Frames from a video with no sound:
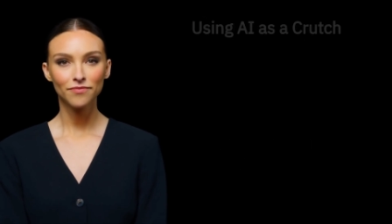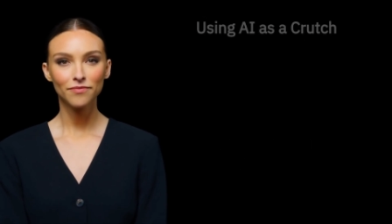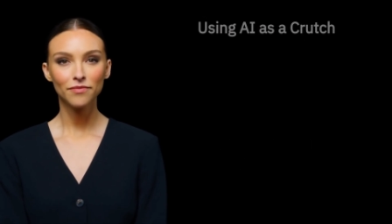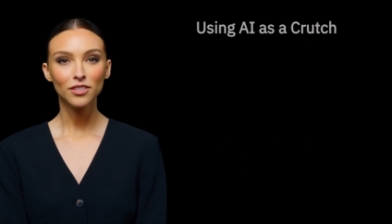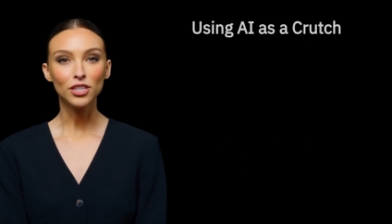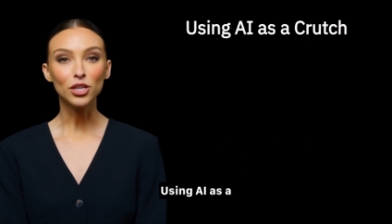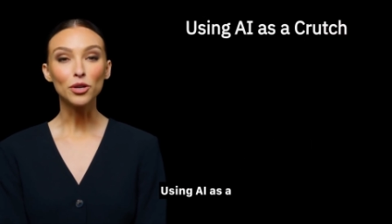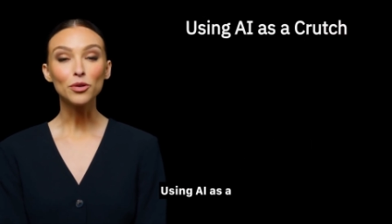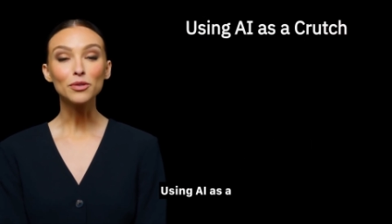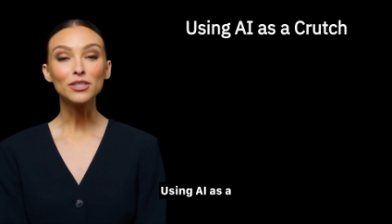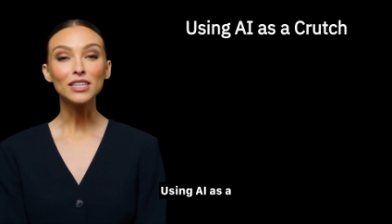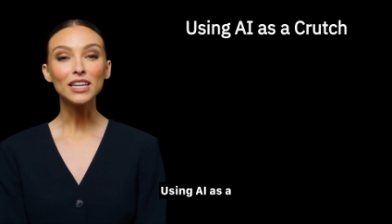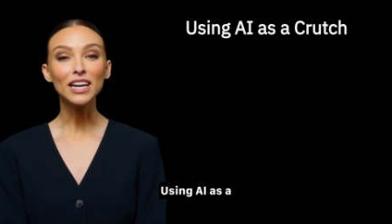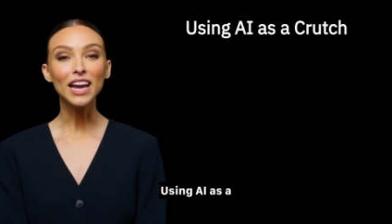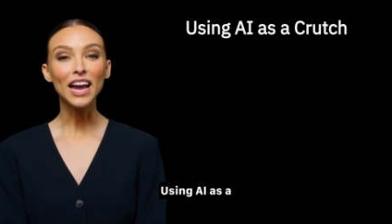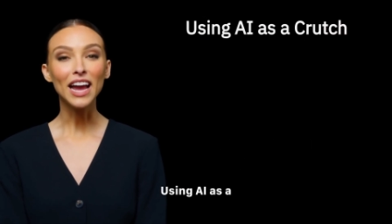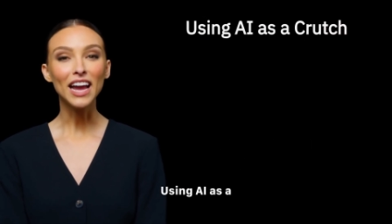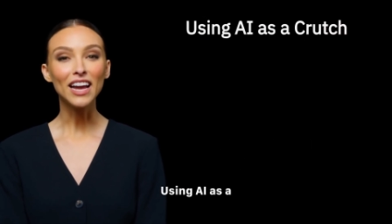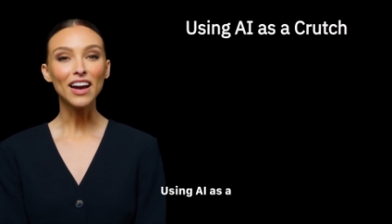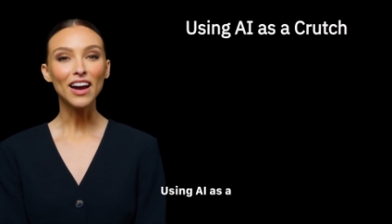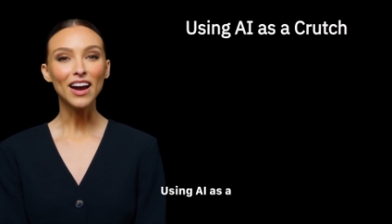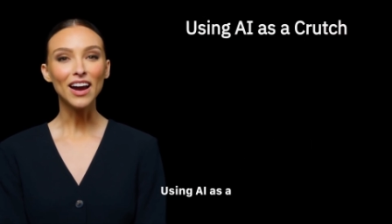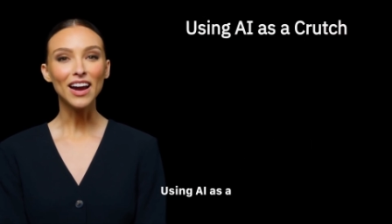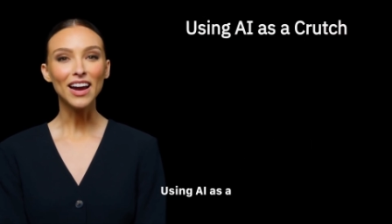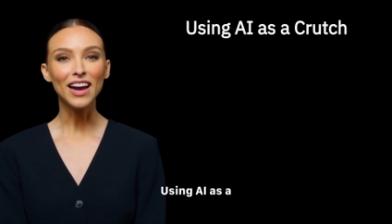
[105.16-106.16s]
Using
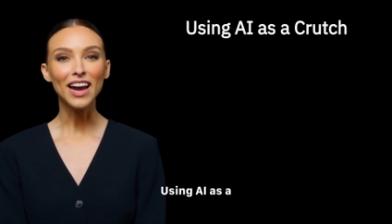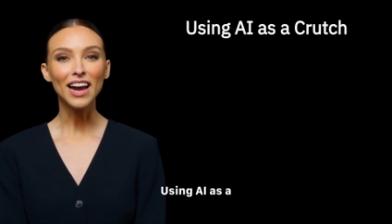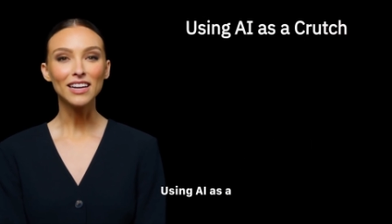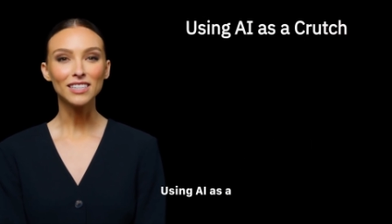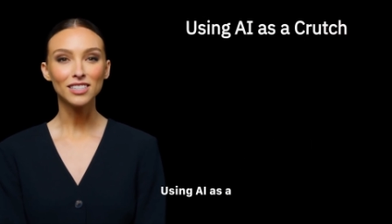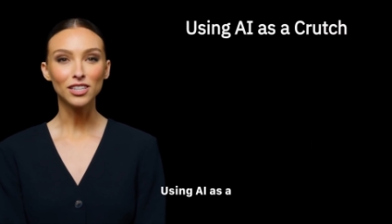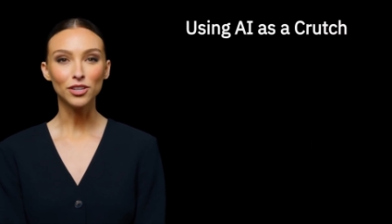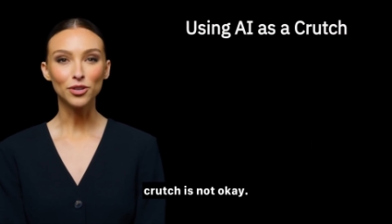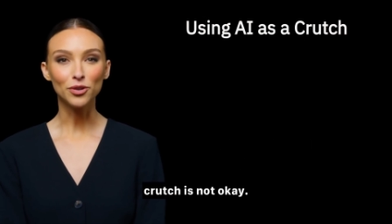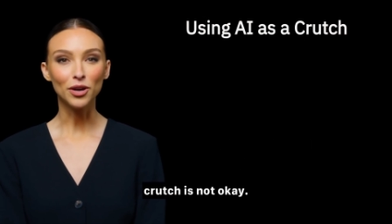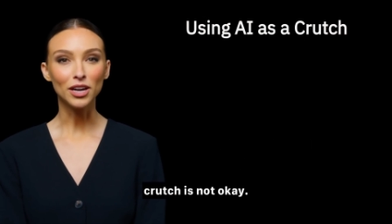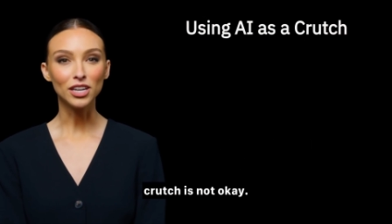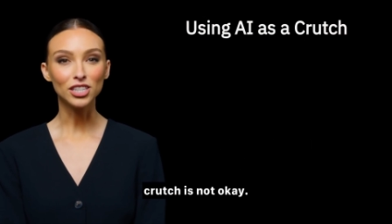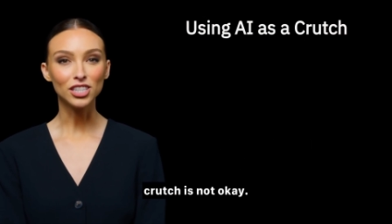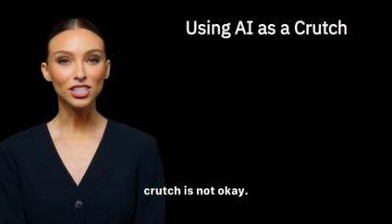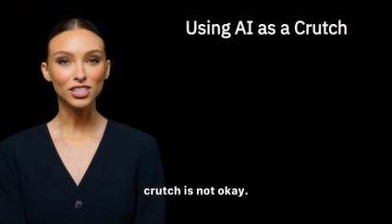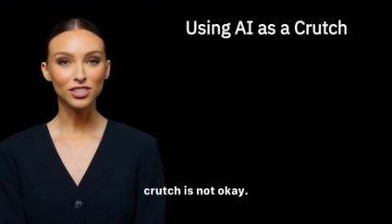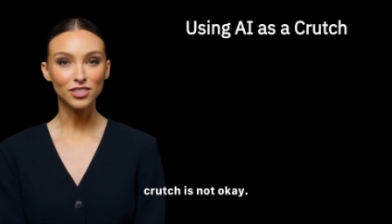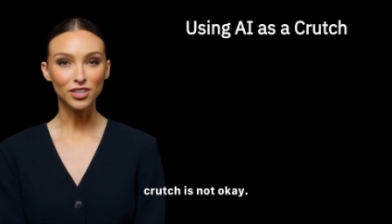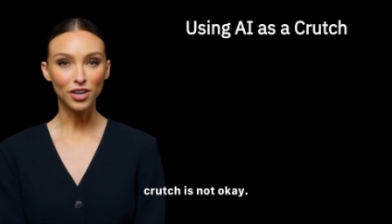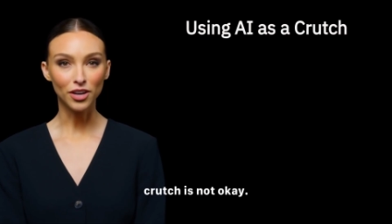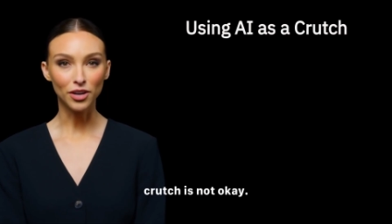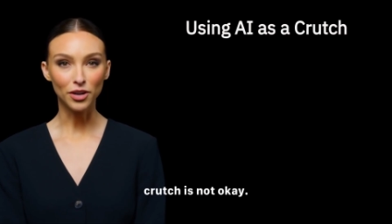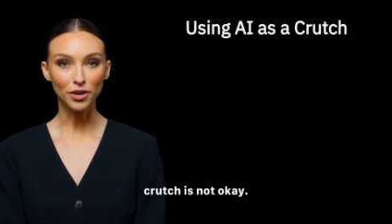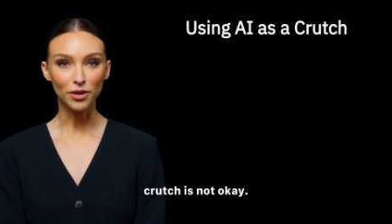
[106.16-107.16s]
AI as a crutch
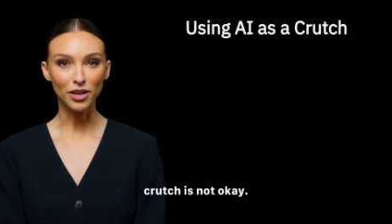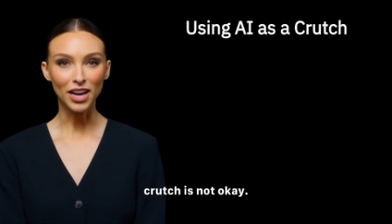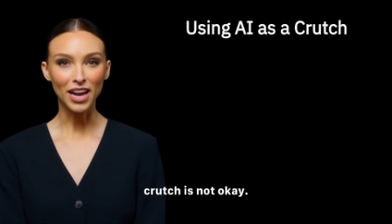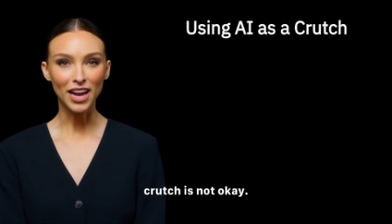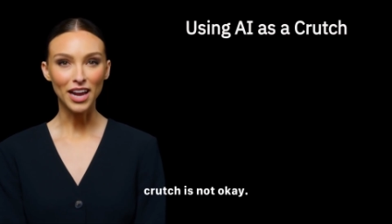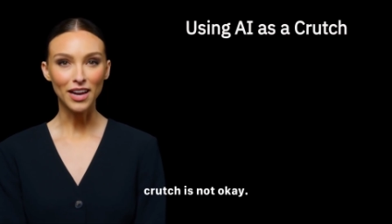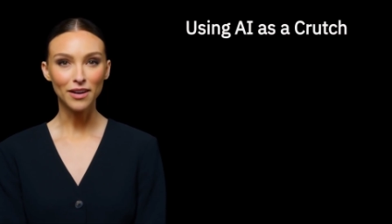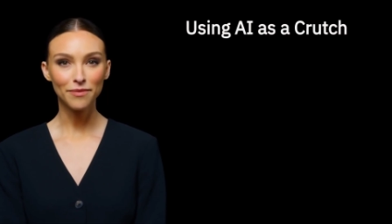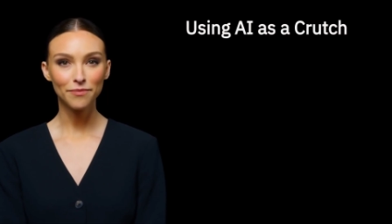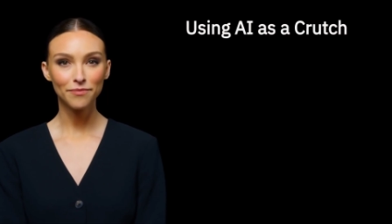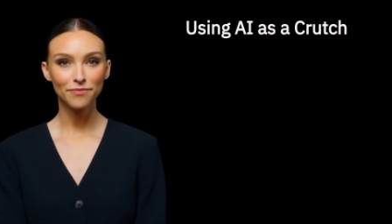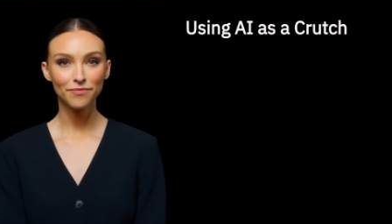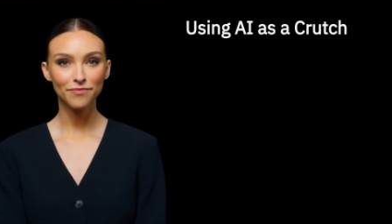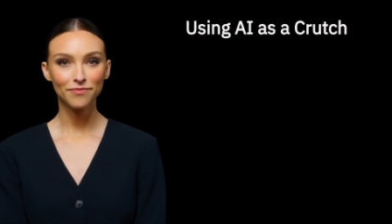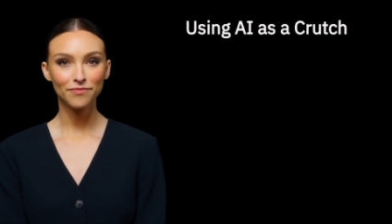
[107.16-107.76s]
is not okay.